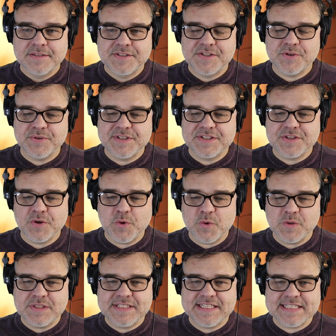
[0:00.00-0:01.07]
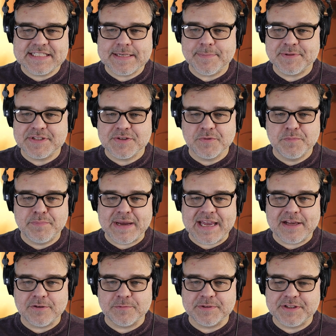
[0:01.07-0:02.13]
So this whole 6-episode
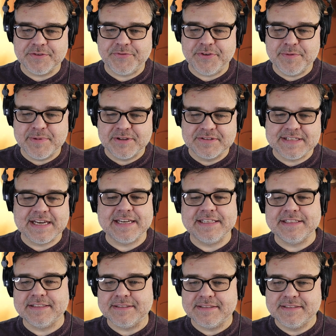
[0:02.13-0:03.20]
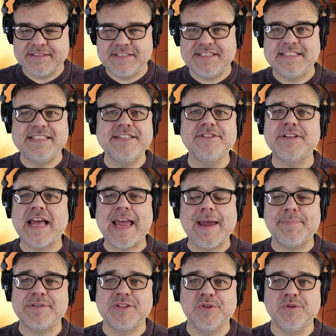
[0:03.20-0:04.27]
battle with the female Titan, still
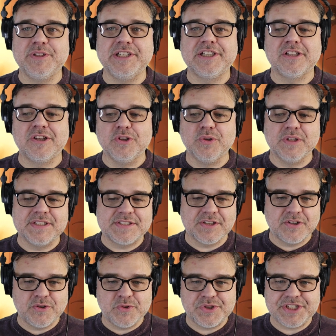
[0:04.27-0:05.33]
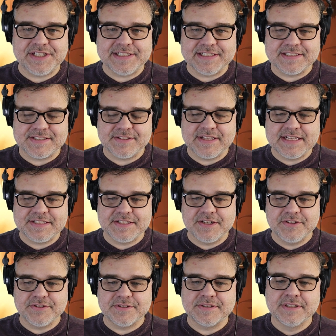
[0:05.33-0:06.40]
absolutely clueless on who she is. So that's
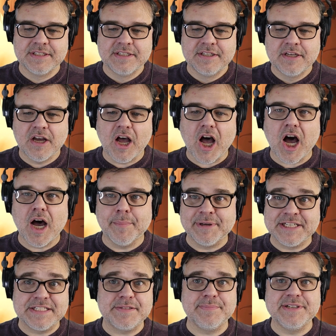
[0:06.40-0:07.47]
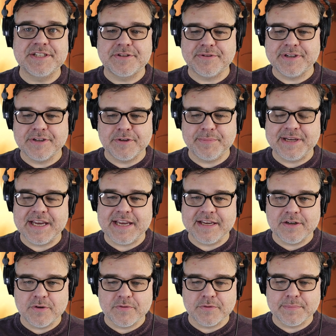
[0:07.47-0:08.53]
another ominous mystery going to be
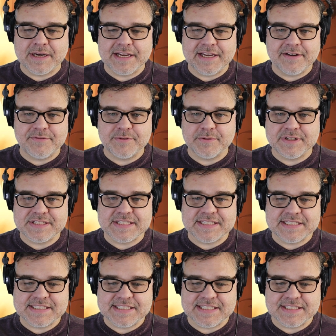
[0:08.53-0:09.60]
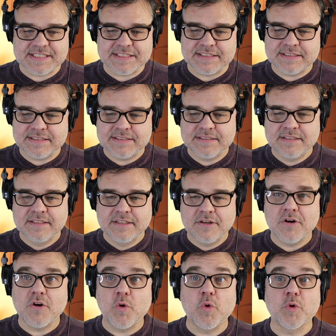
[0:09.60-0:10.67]
hanging over my head for the rest of this season,
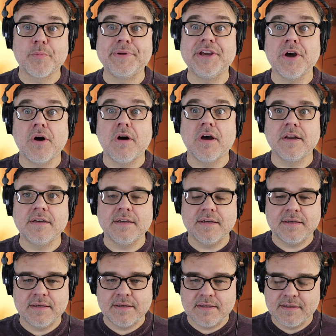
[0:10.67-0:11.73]
or beyond.